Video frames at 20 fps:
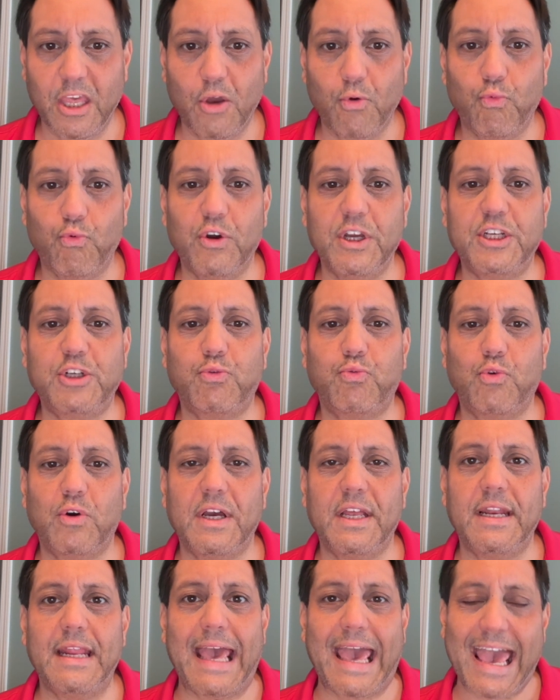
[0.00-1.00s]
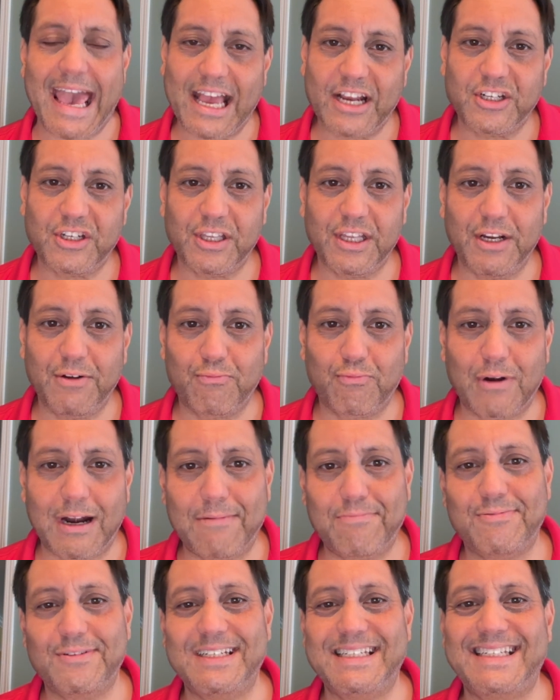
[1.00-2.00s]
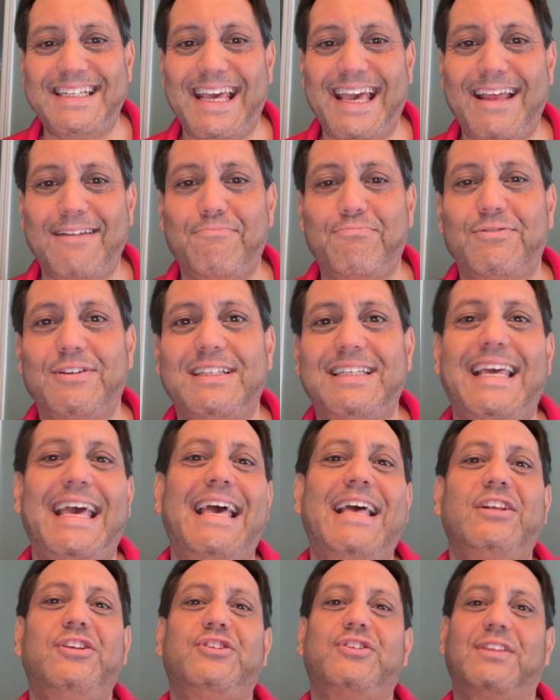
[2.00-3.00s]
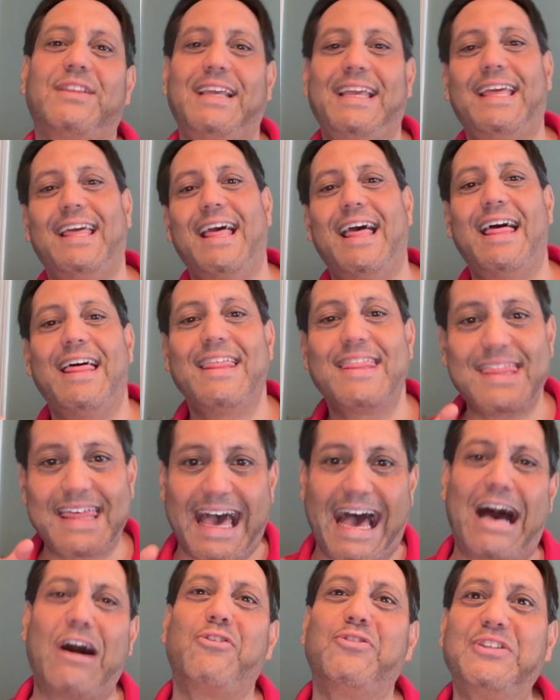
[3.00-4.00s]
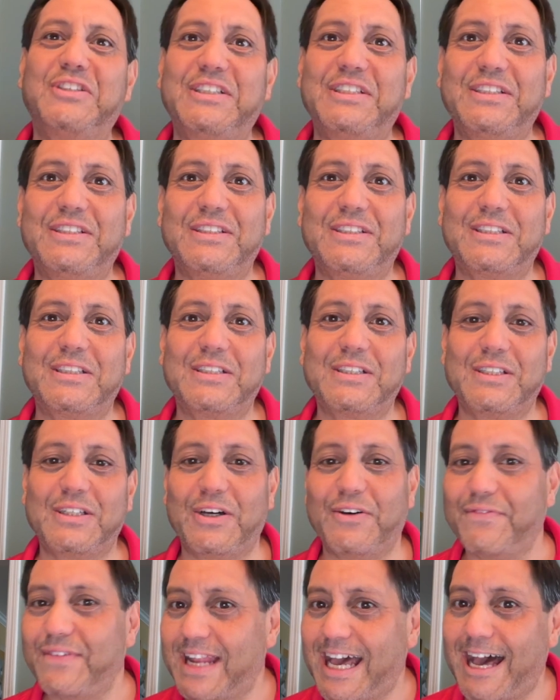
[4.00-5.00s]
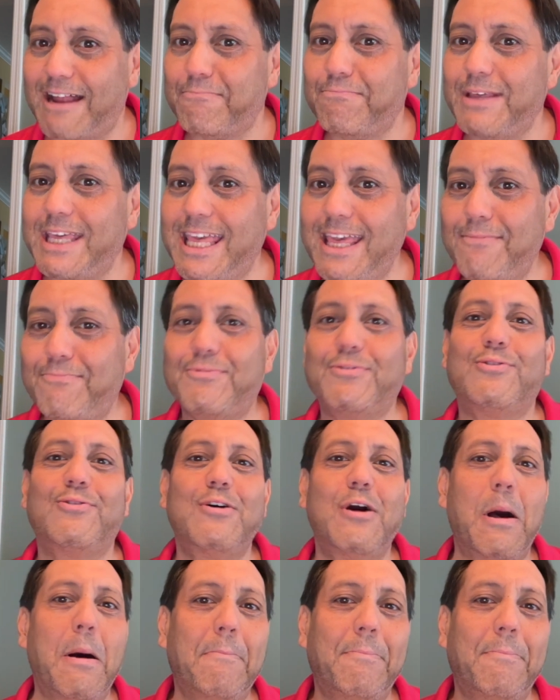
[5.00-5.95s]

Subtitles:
which would actually represent potentially thousands of not people,